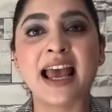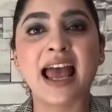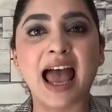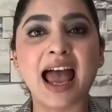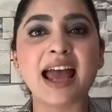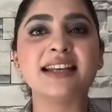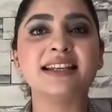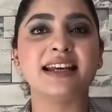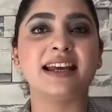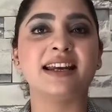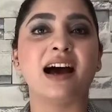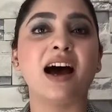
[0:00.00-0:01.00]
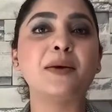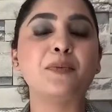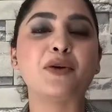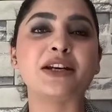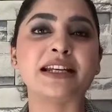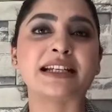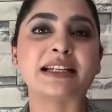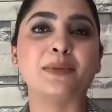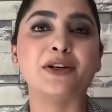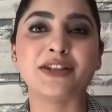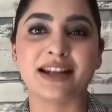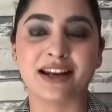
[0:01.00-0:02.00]
and in unpredictable
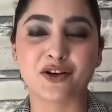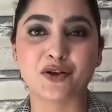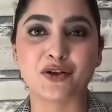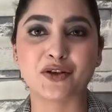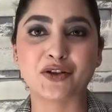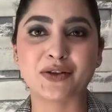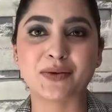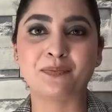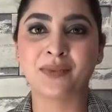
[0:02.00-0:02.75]
directions.